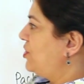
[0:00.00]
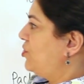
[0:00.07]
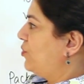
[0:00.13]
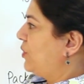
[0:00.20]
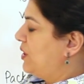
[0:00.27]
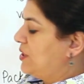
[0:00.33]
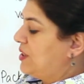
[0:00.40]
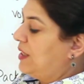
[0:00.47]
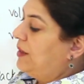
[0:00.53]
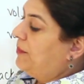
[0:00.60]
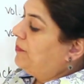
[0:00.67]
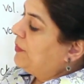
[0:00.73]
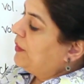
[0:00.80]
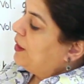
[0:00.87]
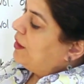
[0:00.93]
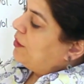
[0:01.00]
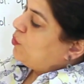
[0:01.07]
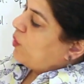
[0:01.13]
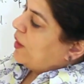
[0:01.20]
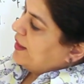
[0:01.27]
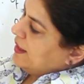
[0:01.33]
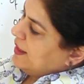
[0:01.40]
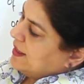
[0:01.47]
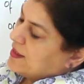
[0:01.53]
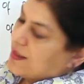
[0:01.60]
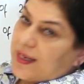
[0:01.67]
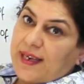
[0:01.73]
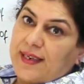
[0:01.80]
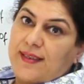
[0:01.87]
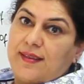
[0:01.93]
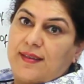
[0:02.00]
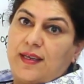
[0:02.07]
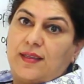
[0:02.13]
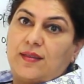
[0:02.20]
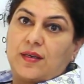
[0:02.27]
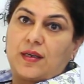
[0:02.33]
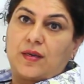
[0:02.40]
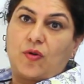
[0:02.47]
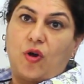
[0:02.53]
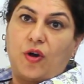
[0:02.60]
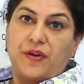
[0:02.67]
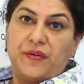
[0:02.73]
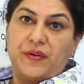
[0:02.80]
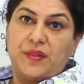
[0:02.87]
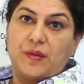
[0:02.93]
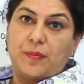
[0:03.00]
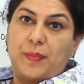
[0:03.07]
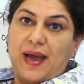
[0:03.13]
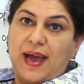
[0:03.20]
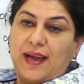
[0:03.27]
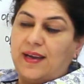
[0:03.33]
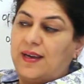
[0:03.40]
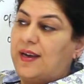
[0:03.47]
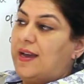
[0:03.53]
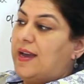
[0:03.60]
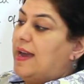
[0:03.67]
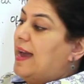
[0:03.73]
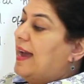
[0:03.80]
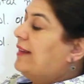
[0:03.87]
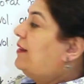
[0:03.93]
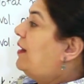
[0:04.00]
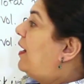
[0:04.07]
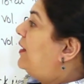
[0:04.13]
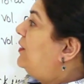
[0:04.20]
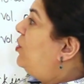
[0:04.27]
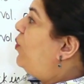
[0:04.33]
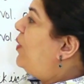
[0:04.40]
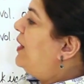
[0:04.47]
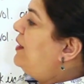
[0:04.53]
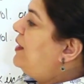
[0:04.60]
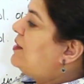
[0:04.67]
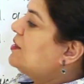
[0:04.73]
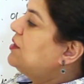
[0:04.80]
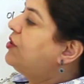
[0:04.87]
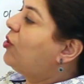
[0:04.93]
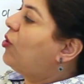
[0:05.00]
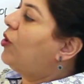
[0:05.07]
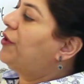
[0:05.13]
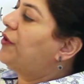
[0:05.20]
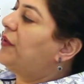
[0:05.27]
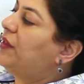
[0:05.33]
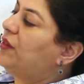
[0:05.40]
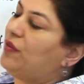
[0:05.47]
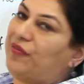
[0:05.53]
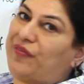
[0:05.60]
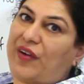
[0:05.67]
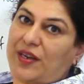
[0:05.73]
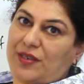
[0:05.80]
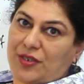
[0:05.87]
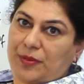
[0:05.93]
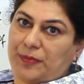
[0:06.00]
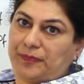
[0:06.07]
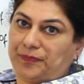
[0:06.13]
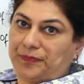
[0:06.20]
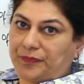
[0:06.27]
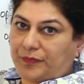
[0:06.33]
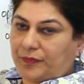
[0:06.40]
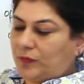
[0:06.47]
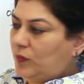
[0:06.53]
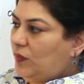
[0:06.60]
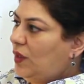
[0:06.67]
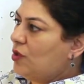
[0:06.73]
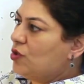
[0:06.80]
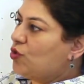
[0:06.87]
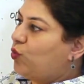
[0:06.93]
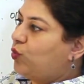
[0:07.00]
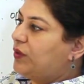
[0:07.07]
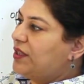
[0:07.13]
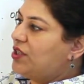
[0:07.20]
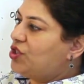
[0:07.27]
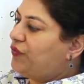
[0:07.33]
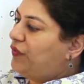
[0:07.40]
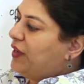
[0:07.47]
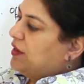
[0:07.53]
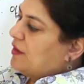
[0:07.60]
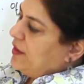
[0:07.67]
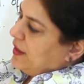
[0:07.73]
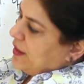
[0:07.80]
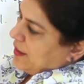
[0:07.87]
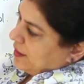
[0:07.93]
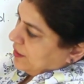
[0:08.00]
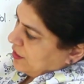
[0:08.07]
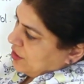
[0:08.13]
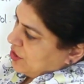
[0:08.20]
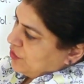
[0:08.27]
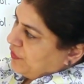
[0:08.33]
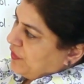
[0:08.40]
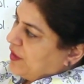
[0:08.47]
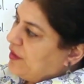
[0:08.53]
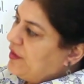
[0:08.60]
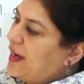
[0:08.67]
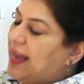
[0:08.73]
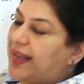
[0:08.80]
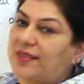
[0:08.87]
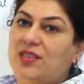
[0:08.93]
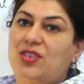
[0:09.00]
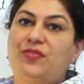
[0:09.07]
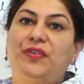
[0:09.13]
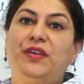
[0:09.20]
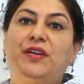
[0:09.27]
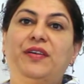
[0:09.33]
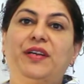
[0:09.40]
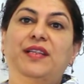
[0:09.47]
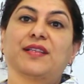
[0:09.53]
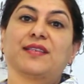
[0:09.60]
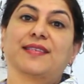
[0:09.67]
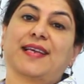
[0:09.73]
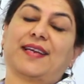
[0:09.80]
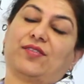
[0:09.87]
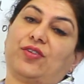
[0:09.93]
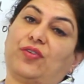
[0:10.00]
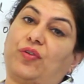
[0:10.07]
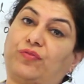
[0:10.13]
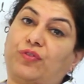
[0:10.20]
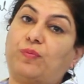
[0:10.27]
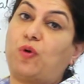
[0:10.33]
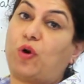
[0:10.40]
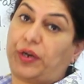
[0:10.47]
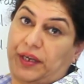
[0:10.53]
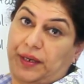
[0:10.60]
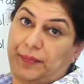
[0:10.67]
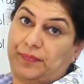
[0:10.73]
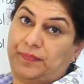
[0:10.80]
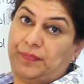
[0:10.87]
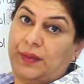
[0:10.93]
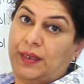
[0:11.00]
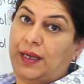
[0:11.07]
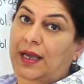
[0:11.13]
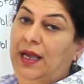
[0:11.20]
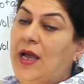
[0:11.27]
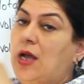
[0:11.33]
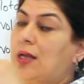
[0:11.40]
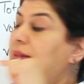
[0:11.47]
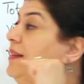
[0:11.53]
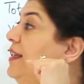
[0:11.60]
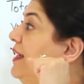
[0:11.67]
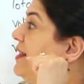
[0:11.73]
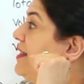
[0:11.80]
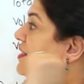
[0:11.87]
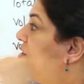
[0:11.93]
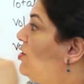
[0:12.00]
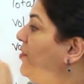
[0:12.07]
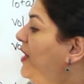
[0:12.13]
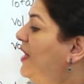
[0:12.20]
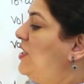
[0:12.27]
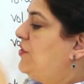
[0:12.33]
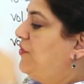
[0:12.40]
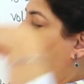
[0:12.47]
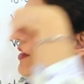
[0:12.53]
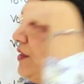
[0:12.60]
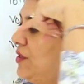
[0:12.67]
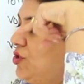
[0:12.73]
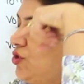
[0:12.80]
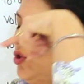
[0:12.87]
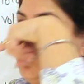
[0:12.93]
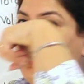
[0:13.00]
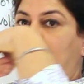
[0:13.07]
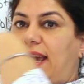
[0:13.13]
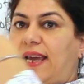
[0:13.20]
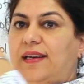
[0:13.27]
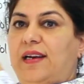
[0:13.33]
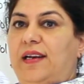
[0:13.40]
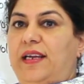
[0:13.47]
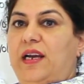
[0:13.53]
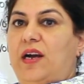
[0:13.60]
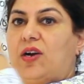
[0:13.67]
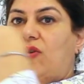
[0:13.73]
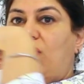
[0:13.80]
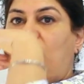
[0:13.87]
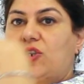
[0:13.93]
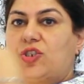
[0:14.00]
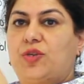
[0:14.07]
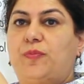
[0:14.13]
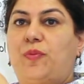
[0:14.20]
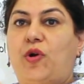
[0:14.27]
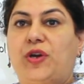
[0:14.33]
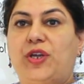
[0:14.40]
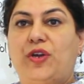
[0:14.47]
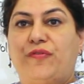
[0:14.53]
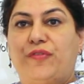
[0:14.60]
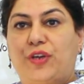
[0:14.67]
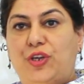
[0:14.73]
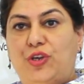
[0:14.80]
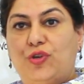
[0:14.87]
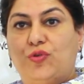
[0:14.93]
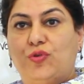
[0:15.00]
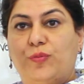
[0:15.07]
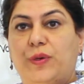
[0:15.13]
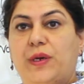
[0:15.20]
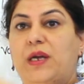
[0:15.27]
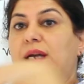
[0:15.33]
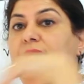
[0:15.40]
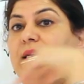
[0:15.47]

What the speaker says: as you can see. One is in the corner in the back, and the other one is in the corner in the front. So this sphere, and the sphere in the center of the body. These three spheres, so diagonally across the body of a cube,